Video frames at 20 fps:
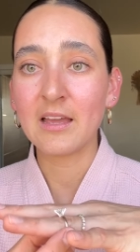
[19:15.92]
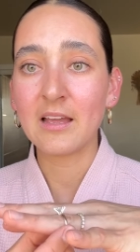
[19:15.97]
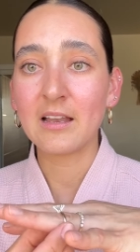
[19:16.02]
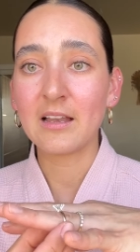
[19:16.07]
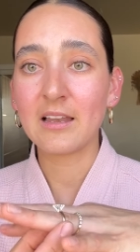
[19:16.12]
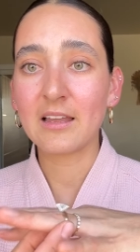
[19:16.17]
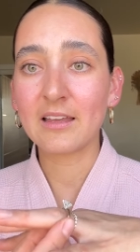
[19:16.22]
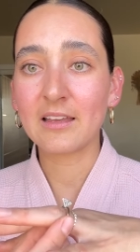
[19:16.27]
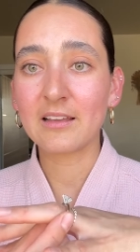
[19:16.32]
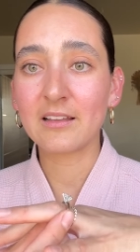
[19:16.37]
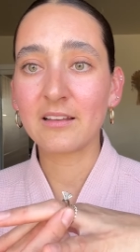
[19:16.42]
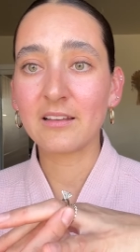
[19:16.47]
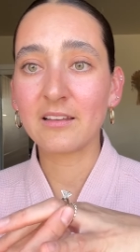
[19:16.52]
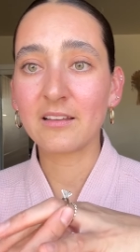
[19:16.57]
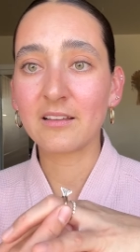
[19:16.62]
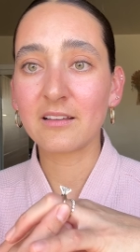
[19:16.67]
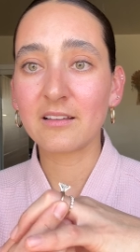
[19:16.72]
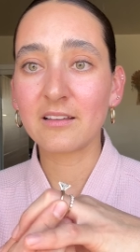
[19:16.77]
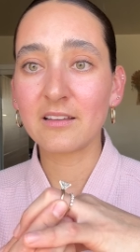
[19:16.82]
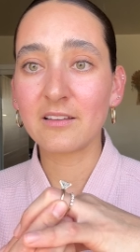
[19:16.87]
Like,
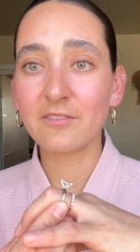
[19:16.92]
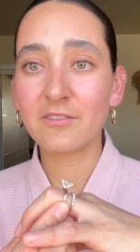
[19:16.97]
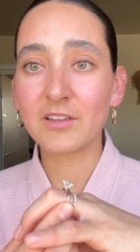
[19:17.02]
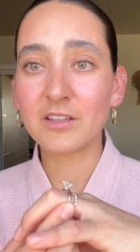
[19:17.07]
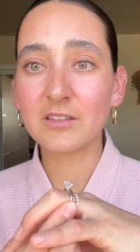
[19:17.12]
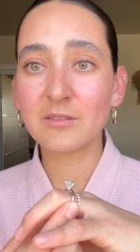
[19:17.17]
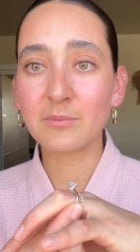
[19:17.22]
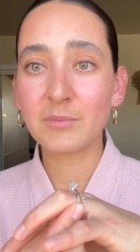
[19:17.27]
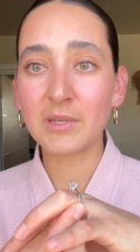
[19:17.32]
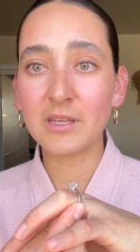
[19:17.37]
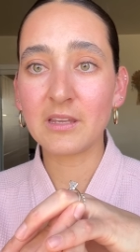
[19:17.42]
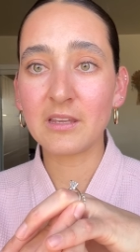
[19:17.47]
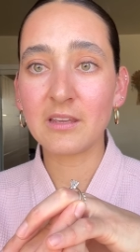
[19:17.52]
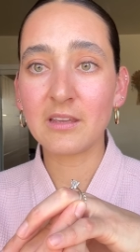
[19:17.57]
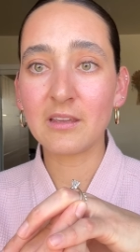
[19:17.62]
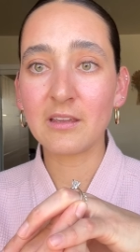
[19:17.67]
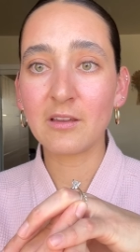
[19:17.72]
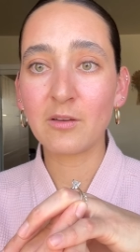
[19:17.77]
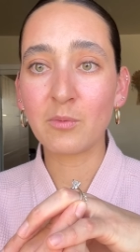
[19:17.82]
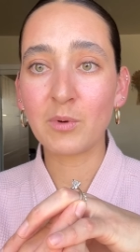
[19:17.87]
look, it fits
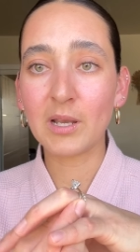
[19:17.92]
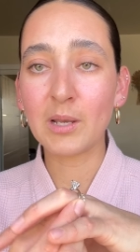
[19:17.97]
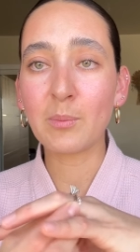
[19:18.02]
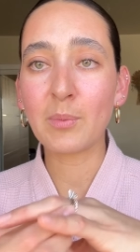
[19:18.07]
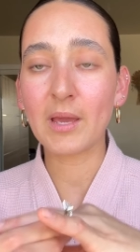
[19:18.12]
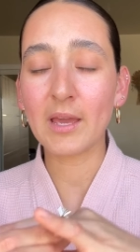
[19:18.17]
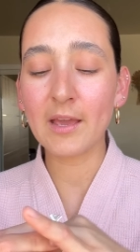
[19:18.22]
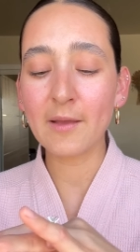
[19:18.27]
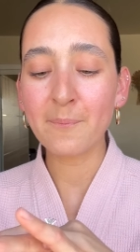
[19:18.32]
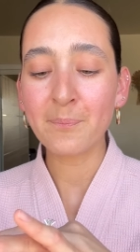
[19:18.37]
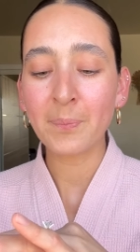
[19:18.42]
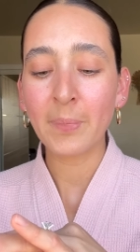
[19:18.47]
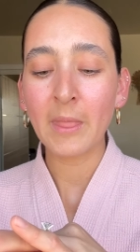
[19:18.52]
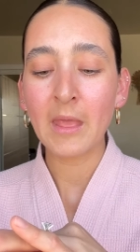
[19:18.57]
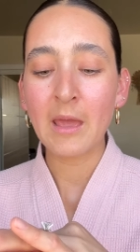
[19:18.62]
me really big.